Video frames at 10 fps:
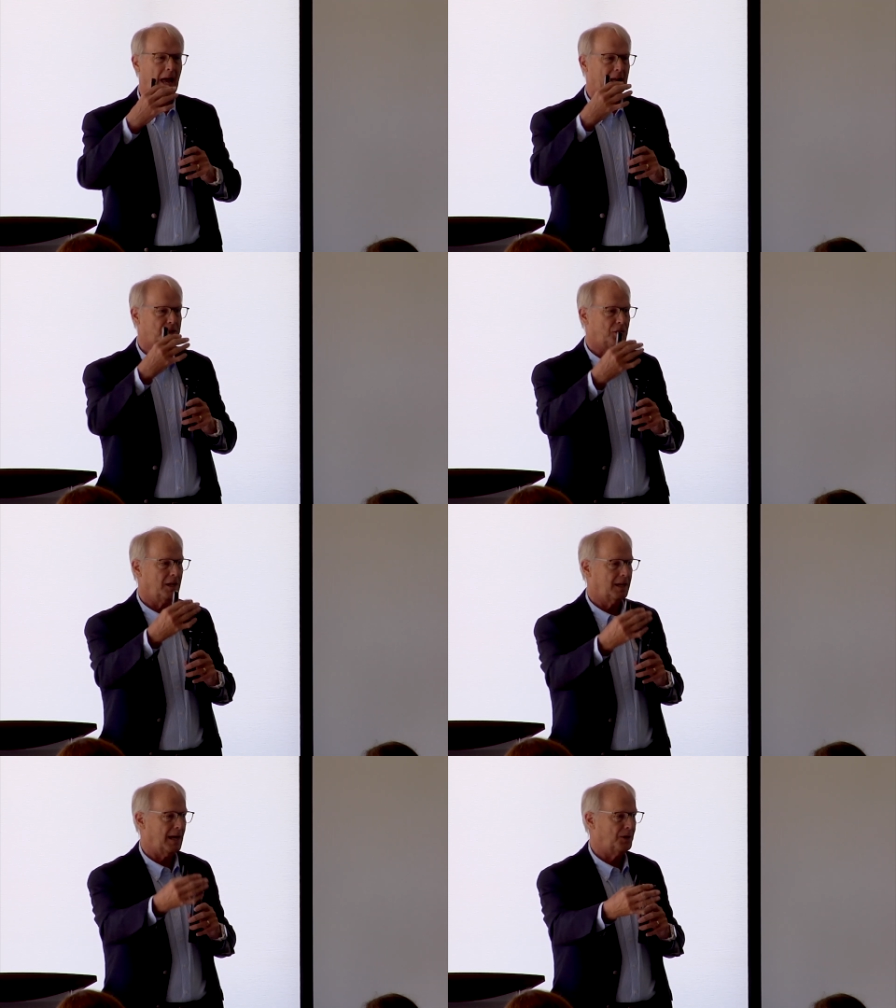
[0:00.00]
at
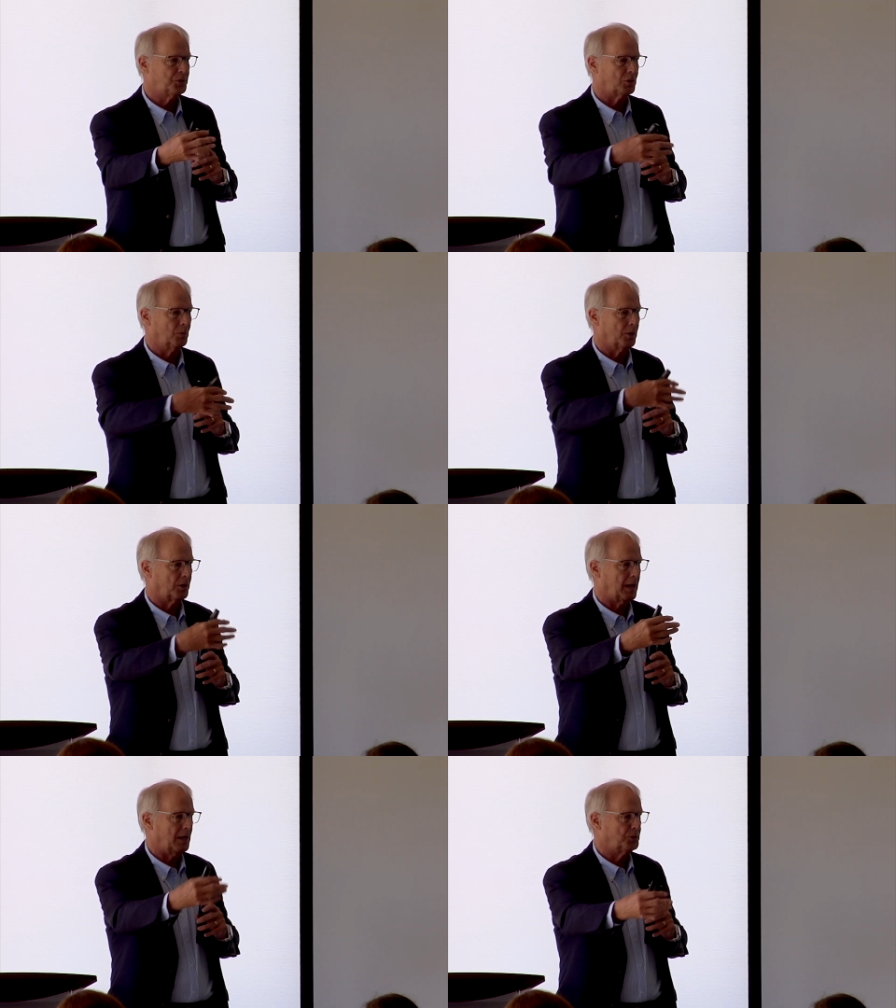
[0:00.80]
City Council, where the
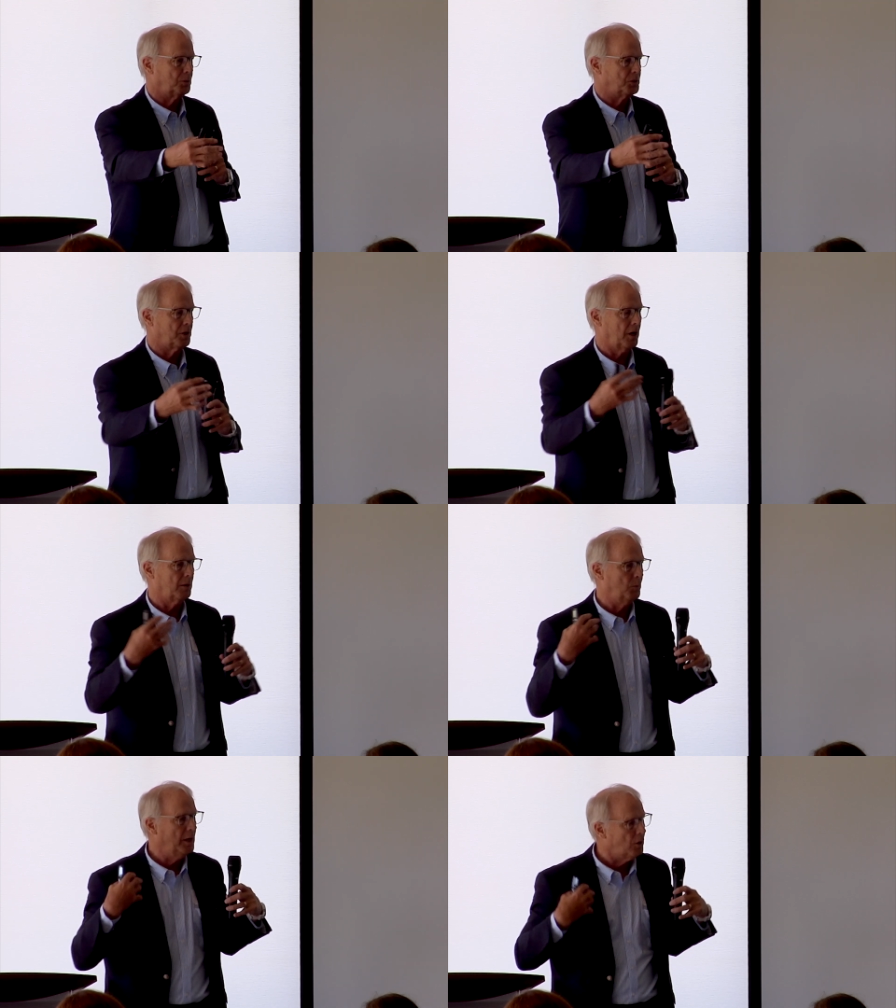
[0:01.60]
council was there,
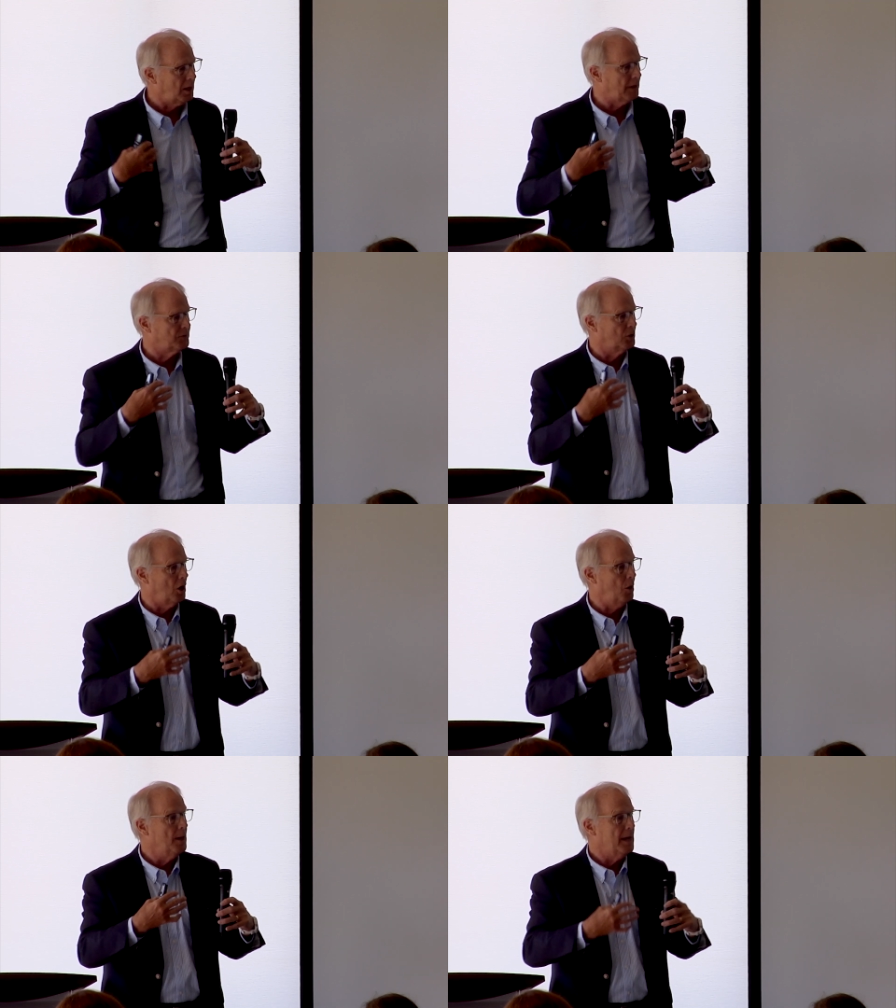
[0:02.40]
and we'd all have to
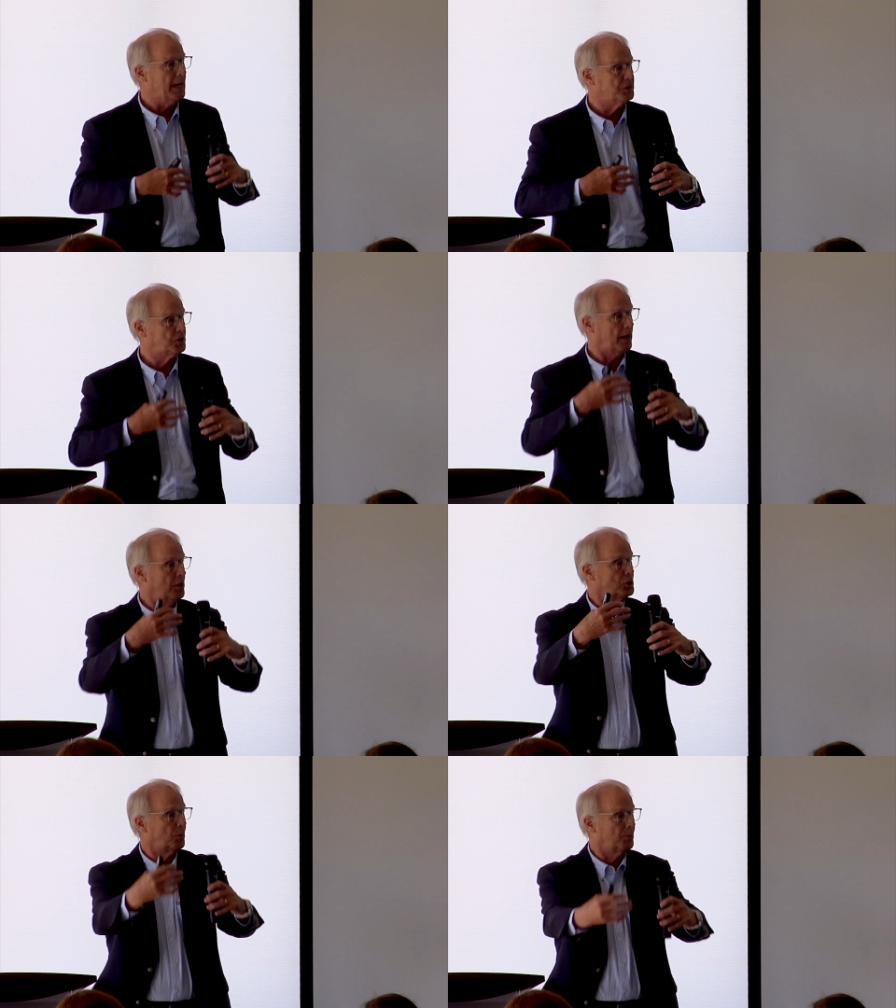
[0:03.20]
go and say,
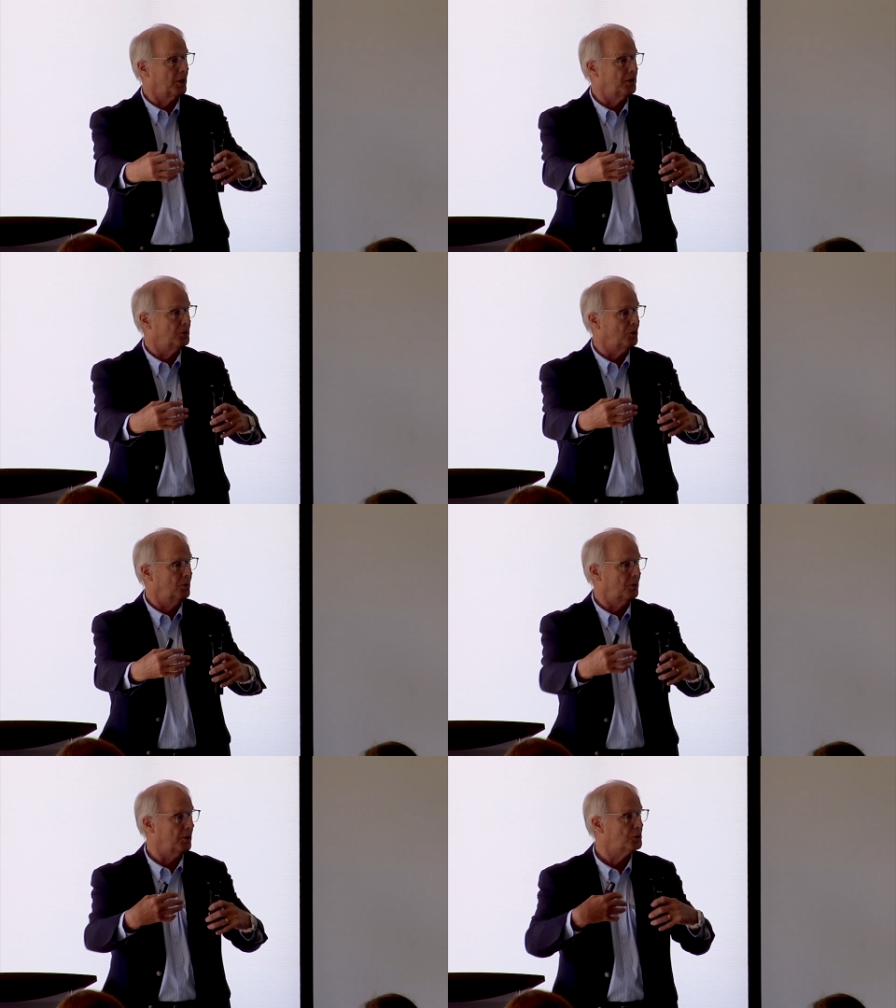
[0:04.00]
here's what we're going to do,
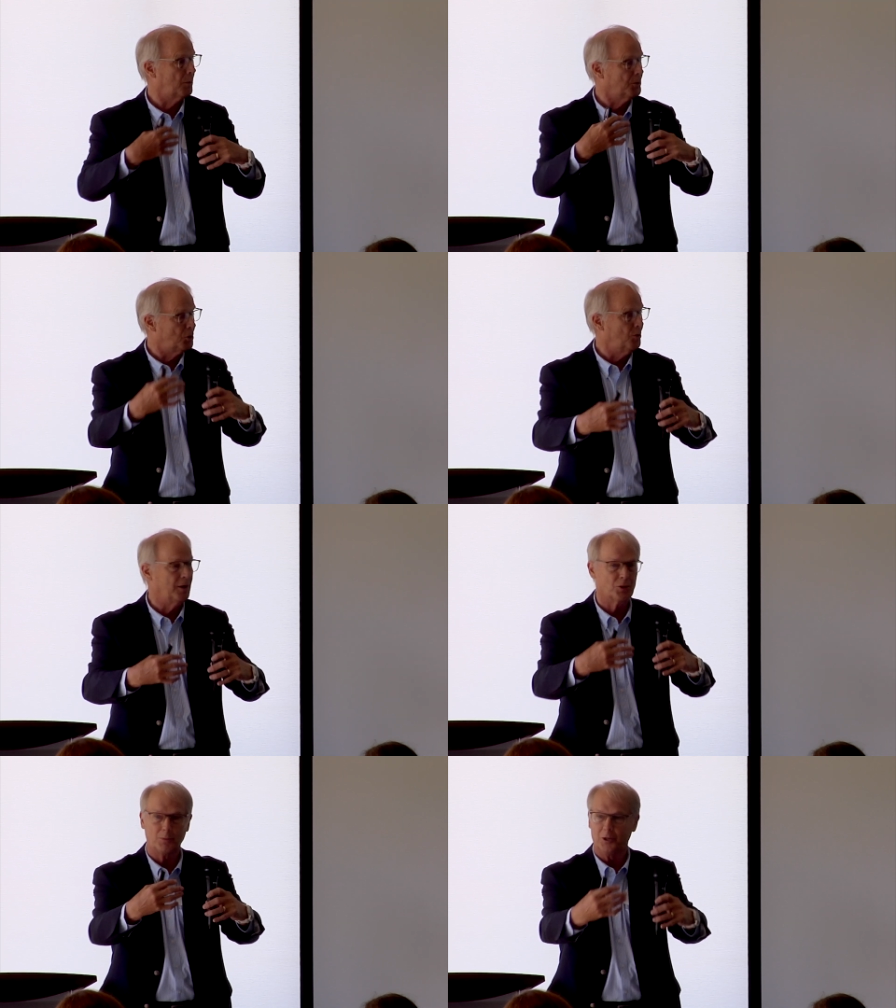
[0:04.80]
here's what we're doing,
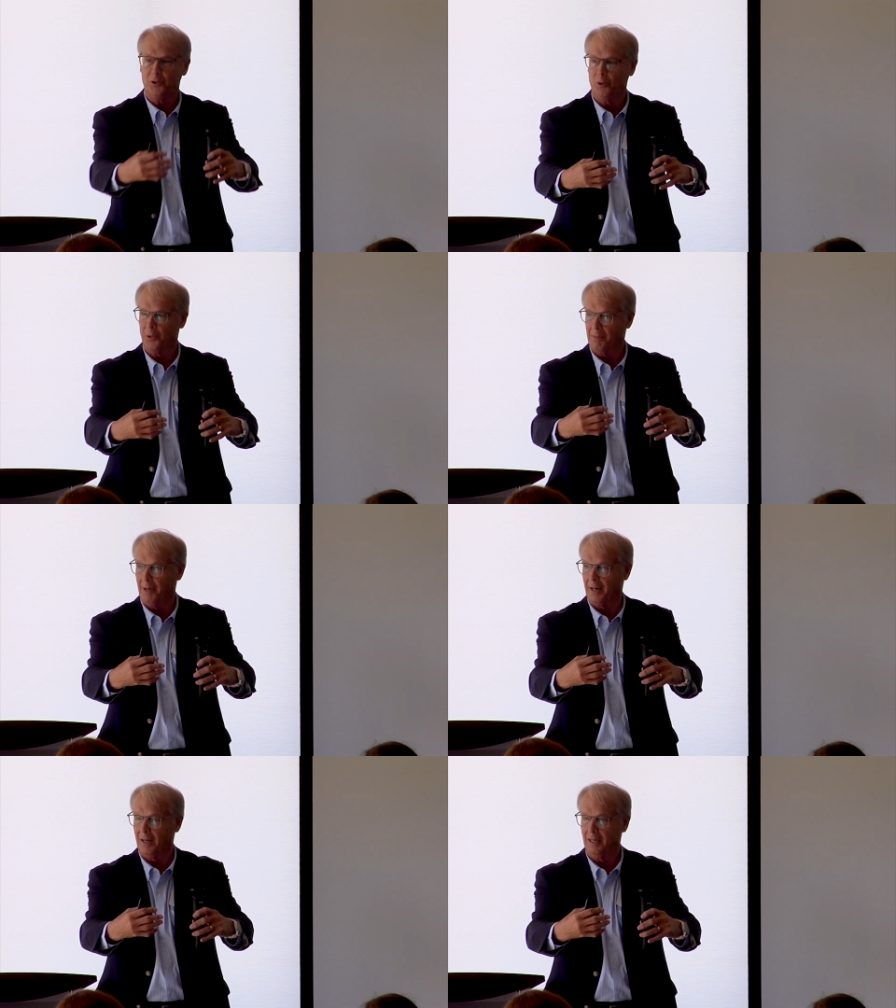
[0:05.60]
here's what we're going to do with the
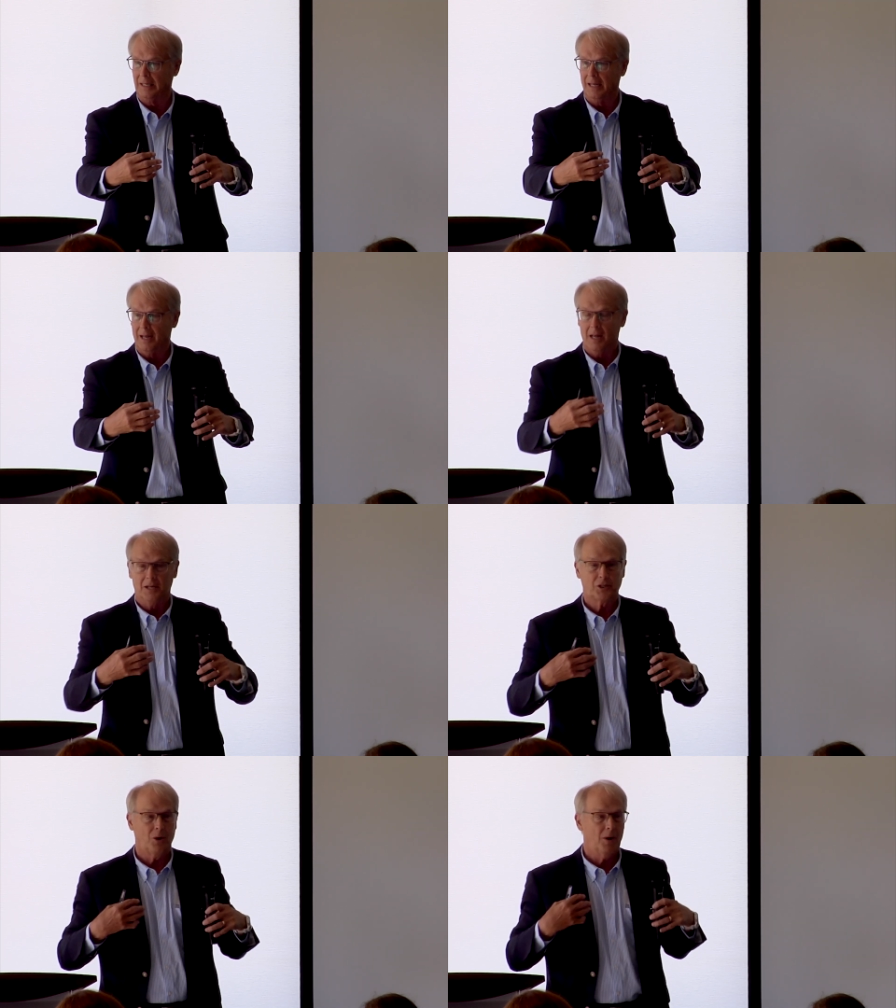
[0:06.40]
money.
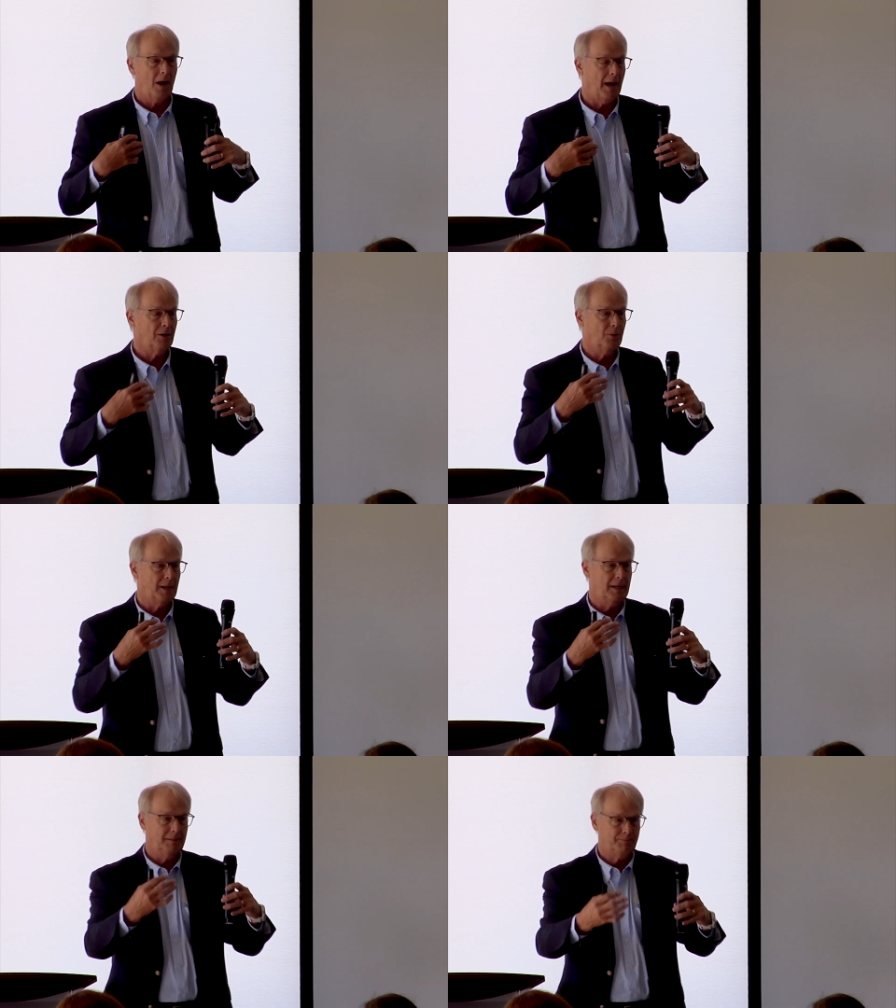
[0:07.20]
So I go
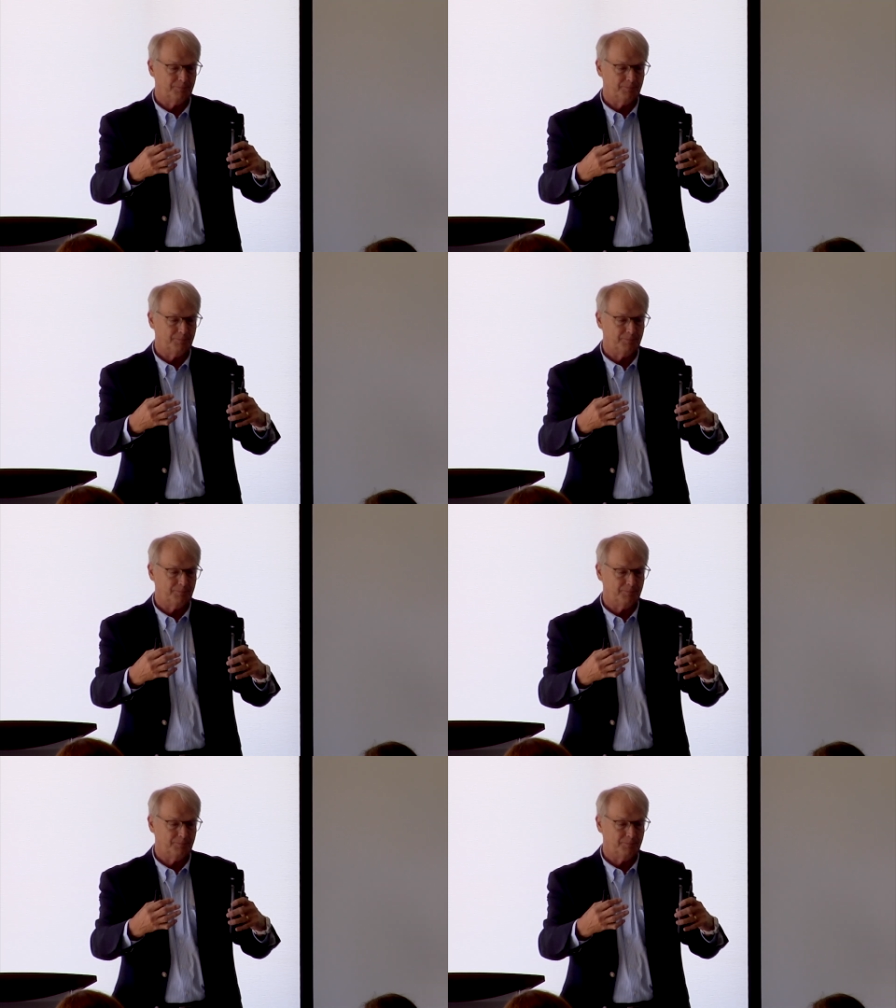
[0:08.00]
in,